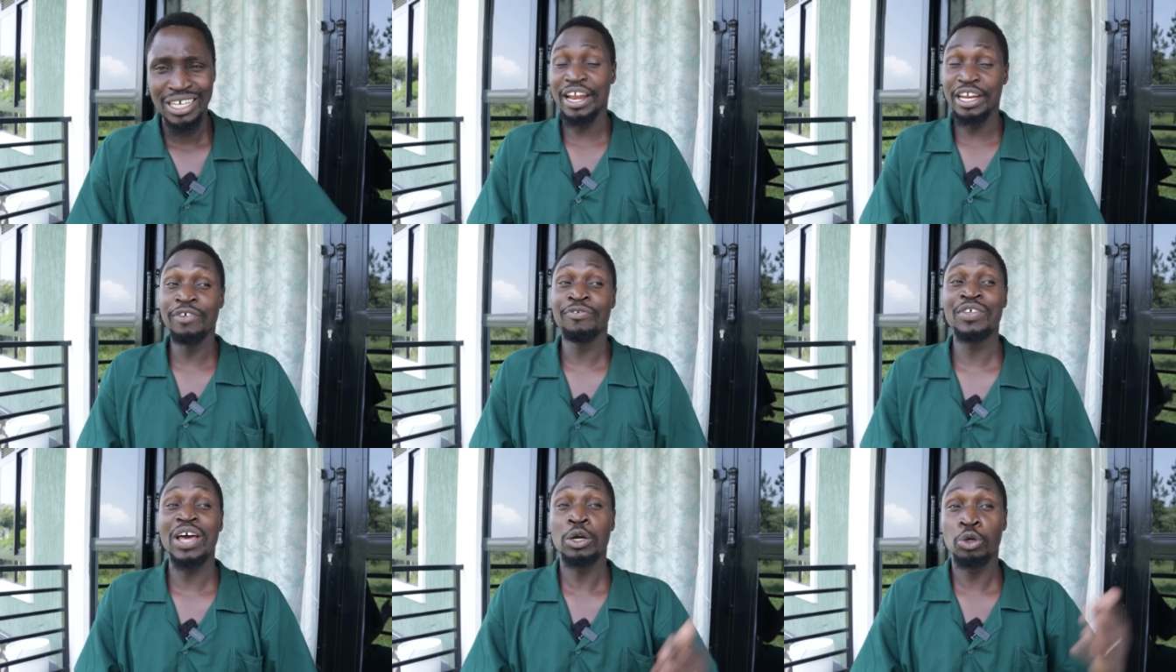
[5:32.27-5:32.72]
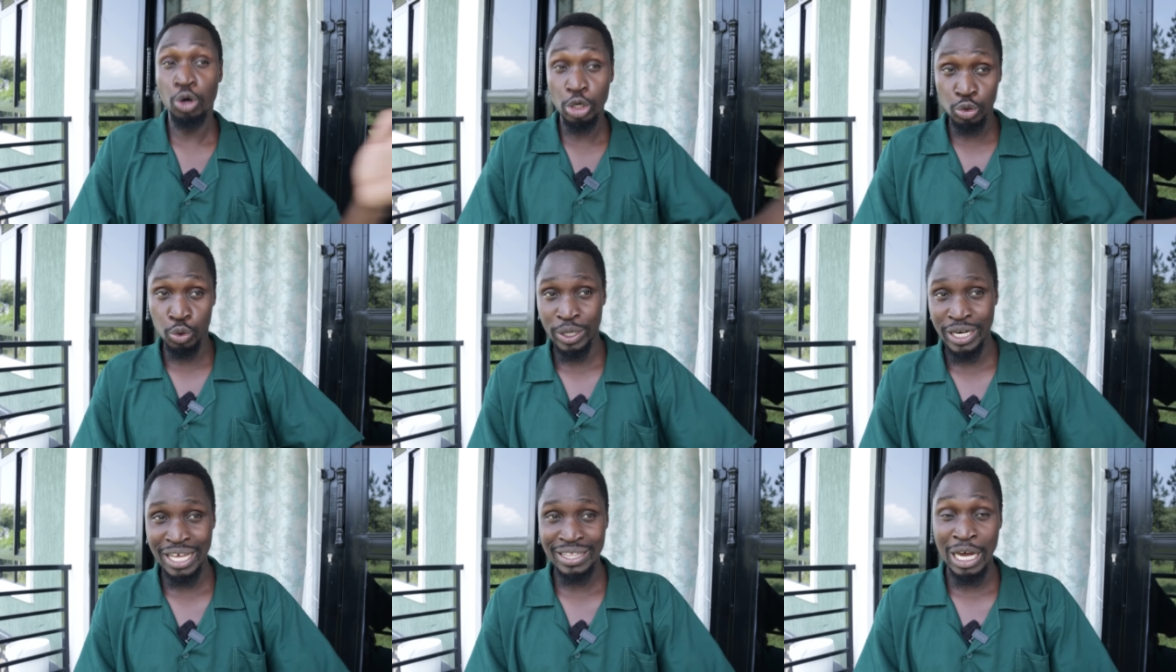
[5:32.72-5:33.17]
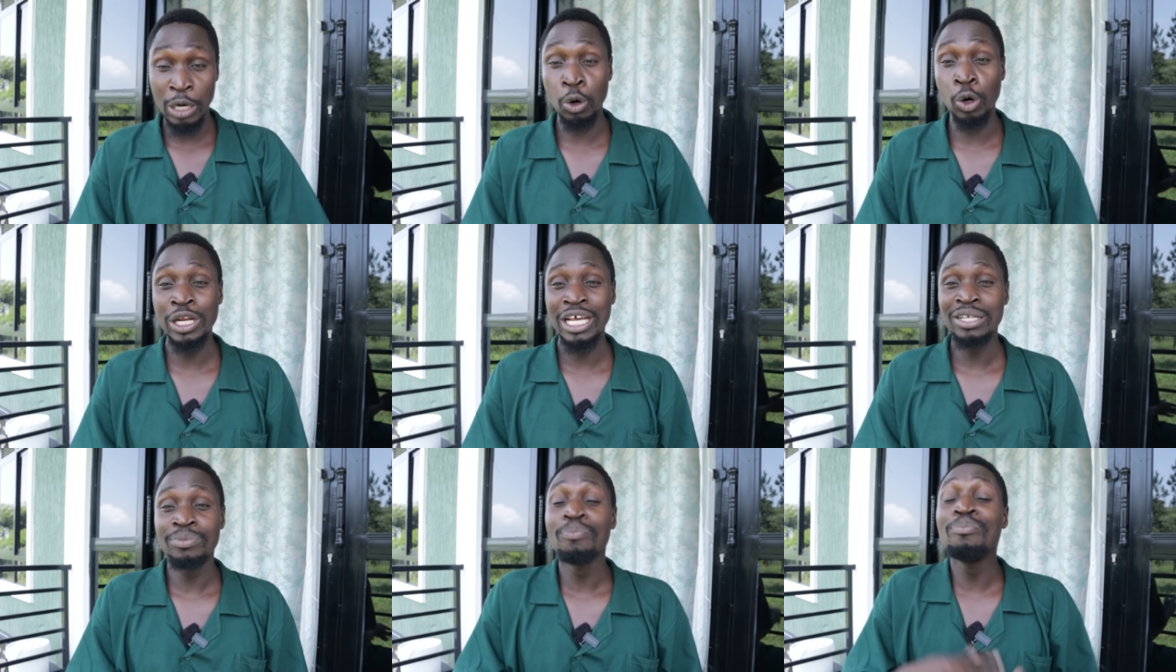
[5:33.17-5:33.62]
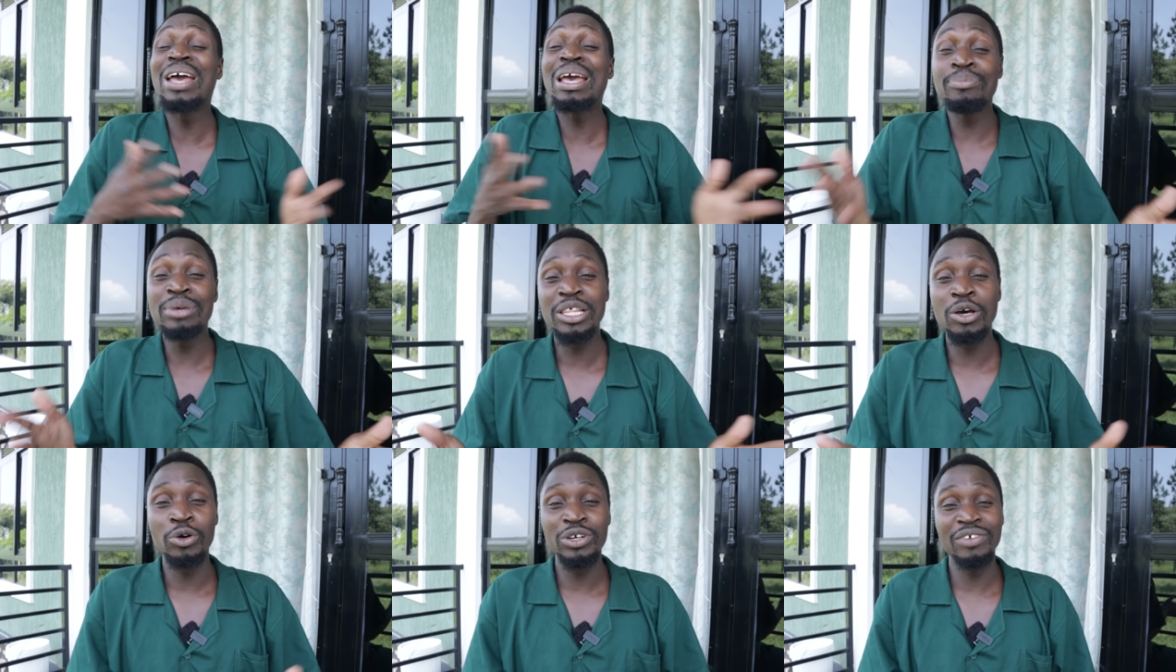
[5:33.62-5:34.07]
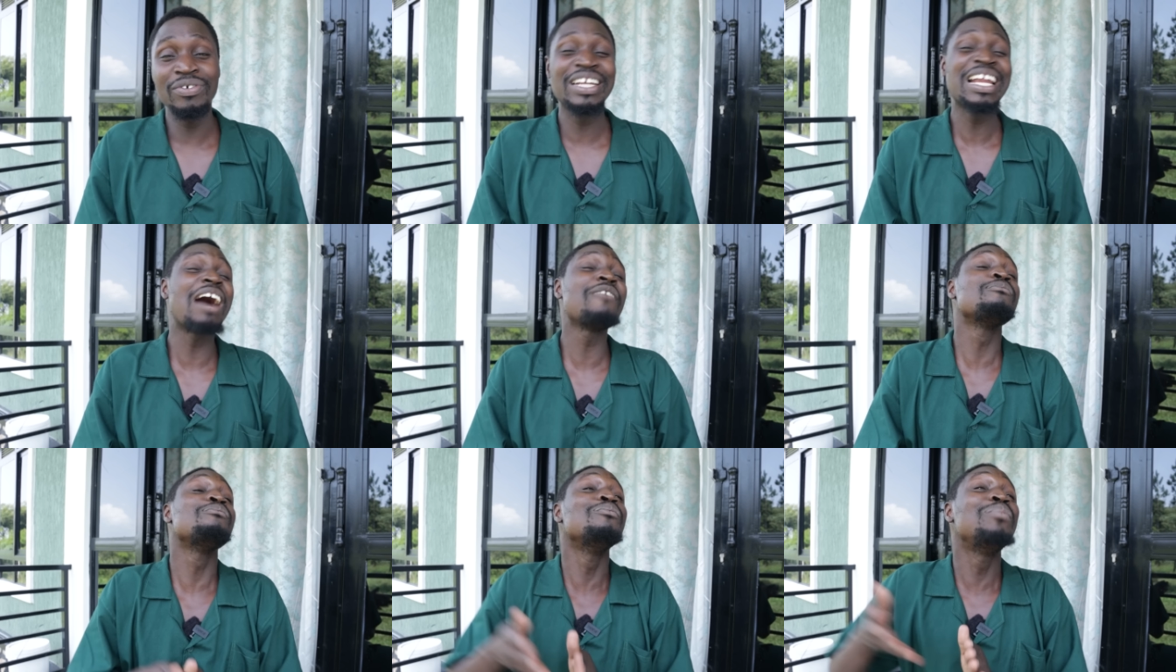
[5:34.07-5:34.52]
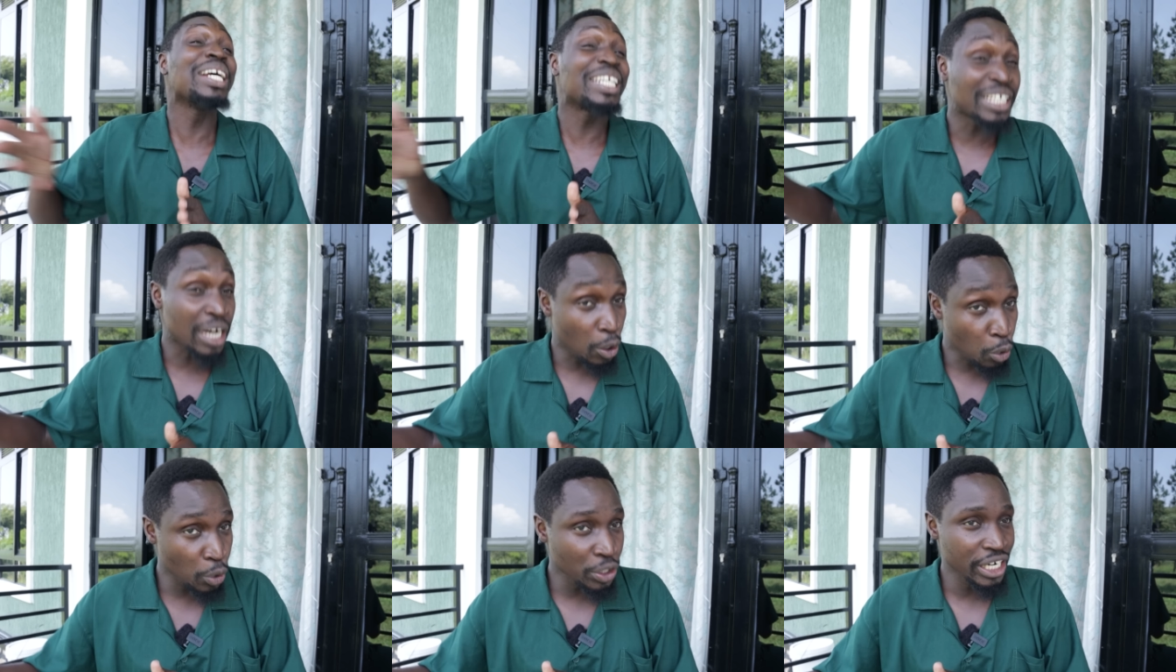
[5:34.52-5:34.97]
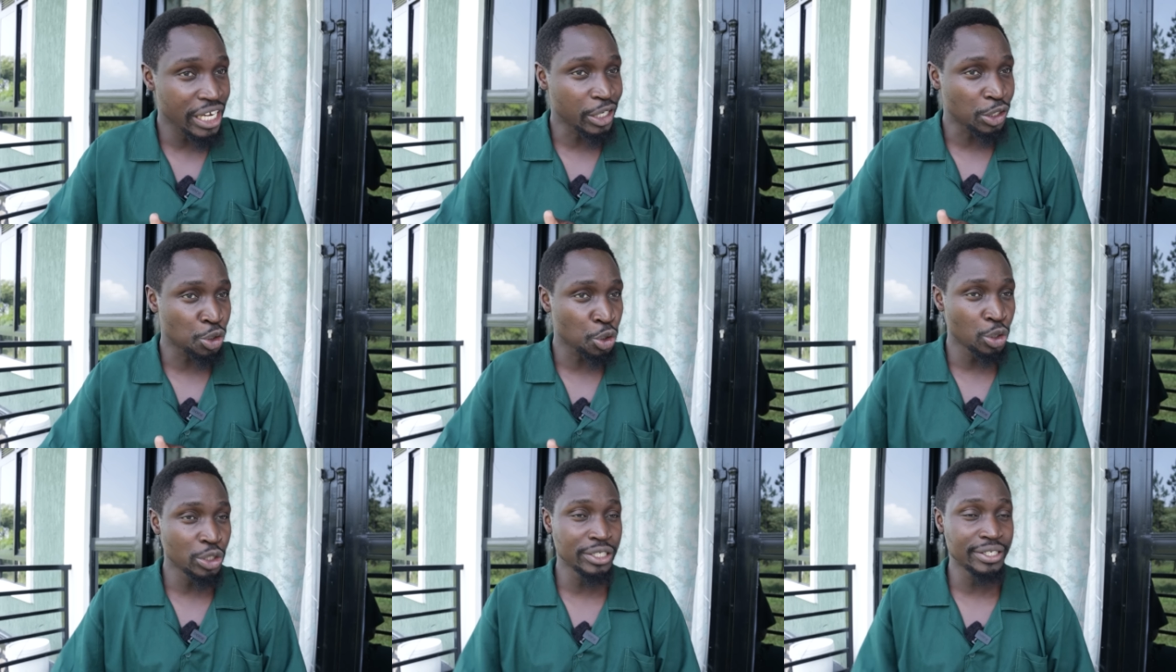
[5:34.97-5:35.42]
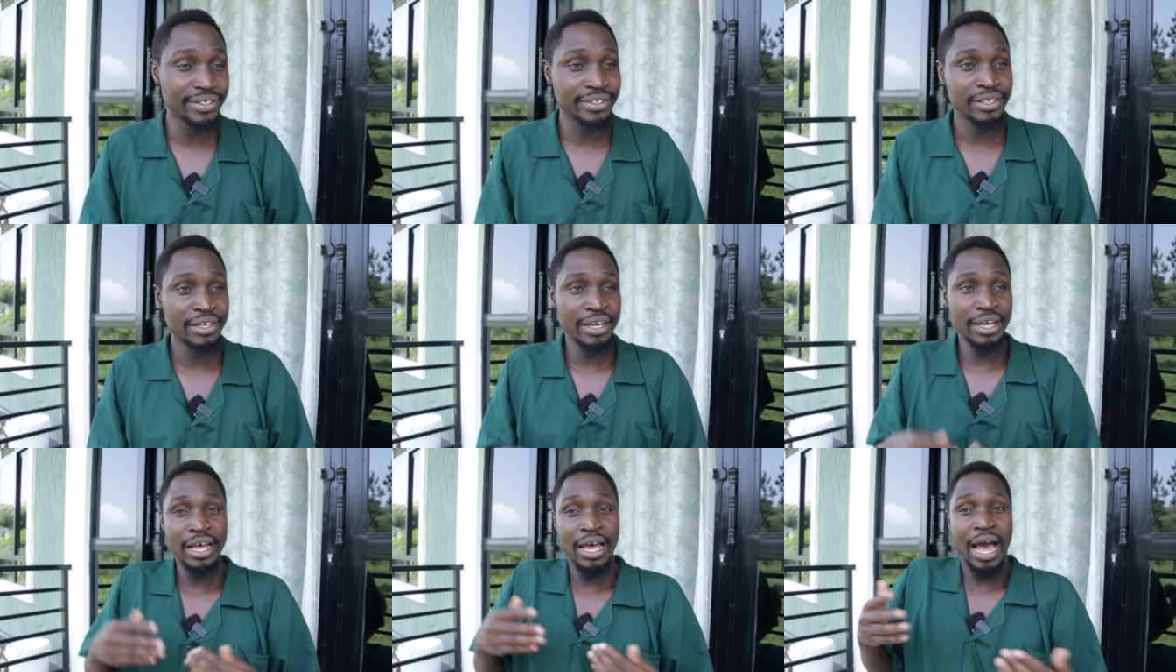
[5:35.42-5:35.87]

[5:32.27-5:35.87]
And if they had gone to another college, maybe they would even have better connections,